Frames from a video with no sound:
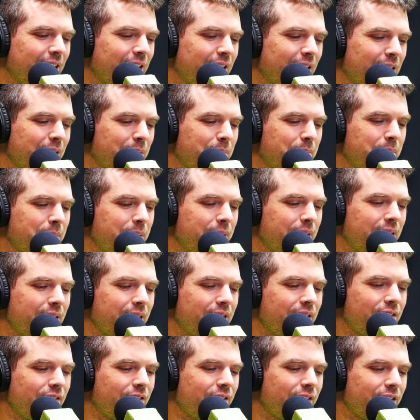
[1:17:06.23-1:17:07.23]

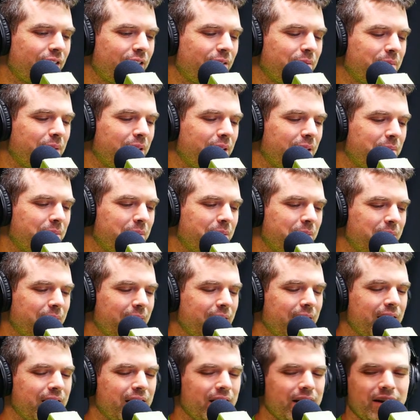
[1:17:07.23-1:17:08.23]
Benadryl minimum
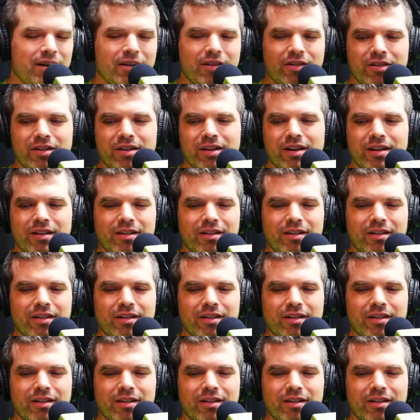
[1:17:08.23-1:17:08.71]
age is